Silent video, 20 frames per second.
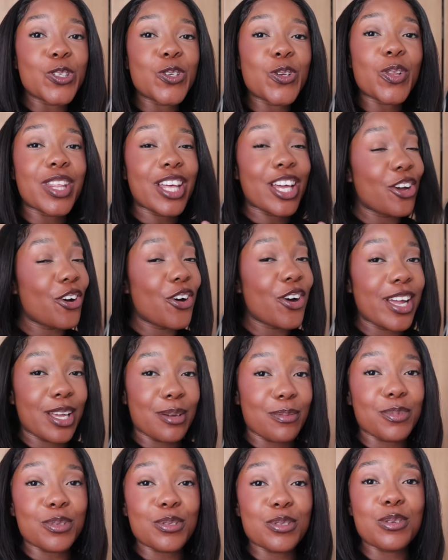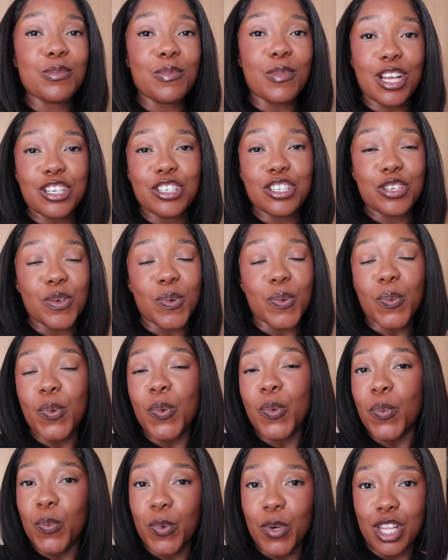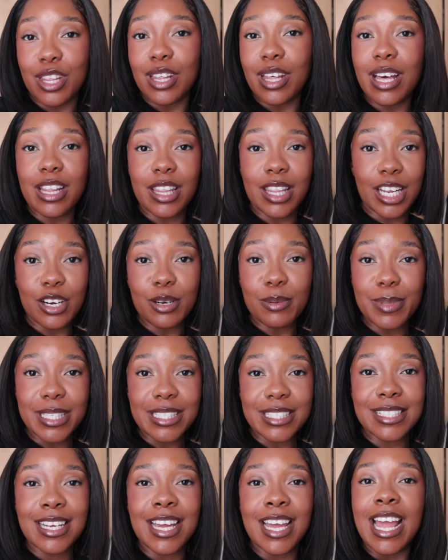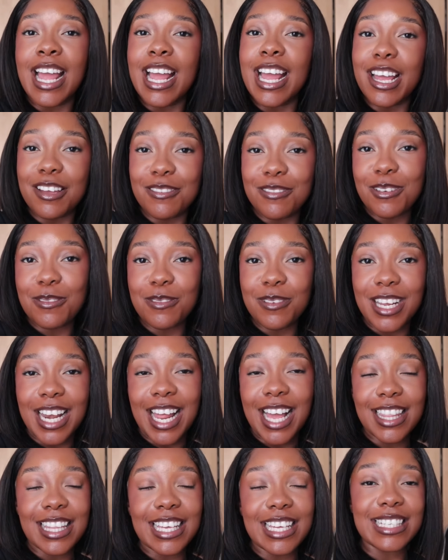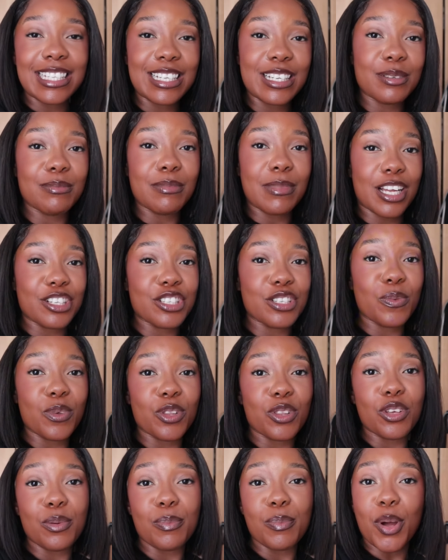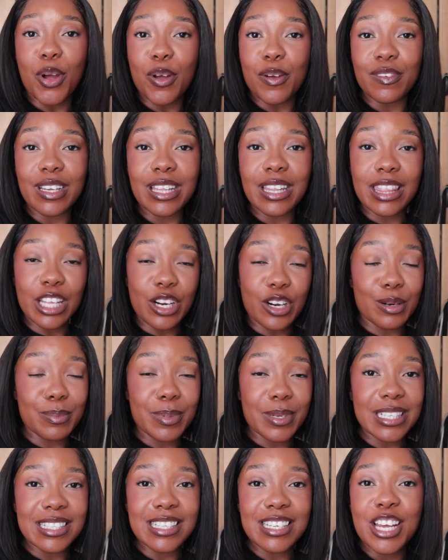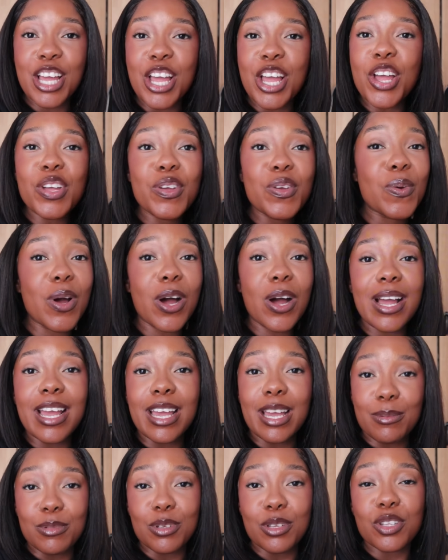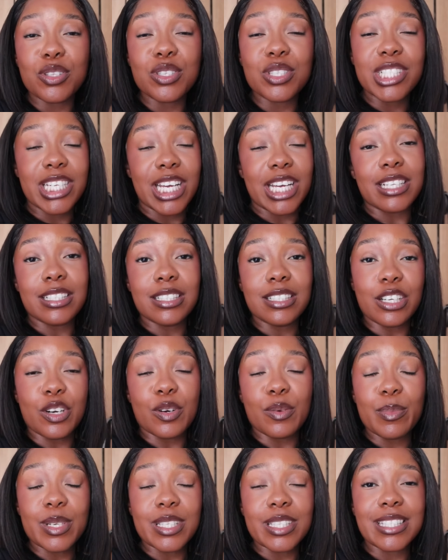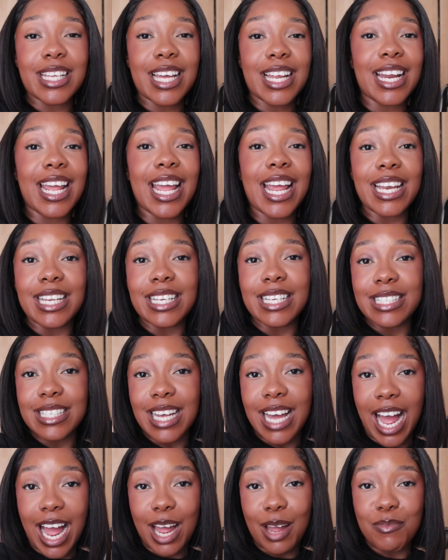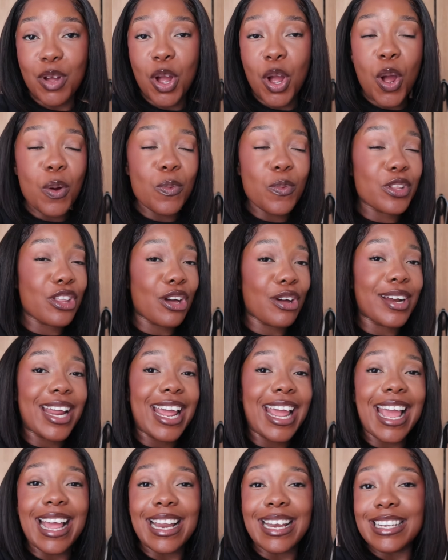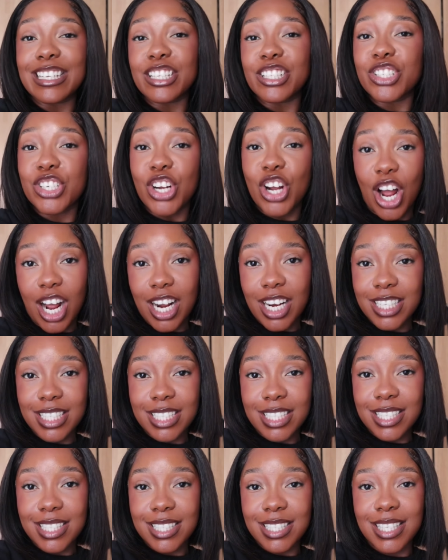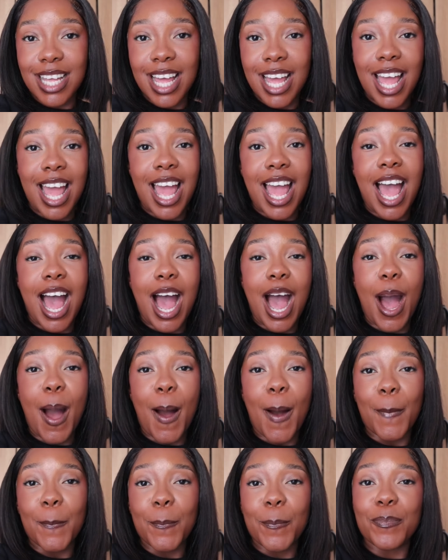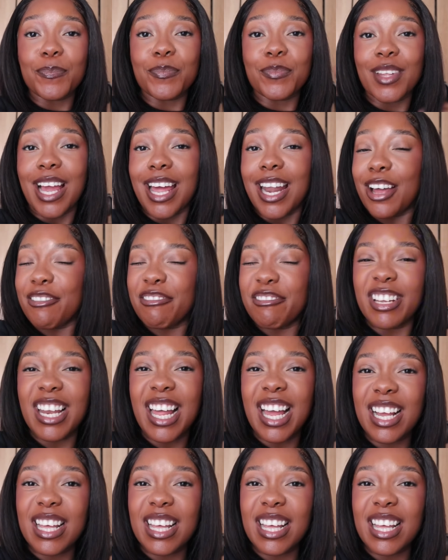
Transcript: so they are able to match you with a therapist. If you feel like they didn't match you with your perfect therapist, you are able to change therapists at any time without any charges. And I feel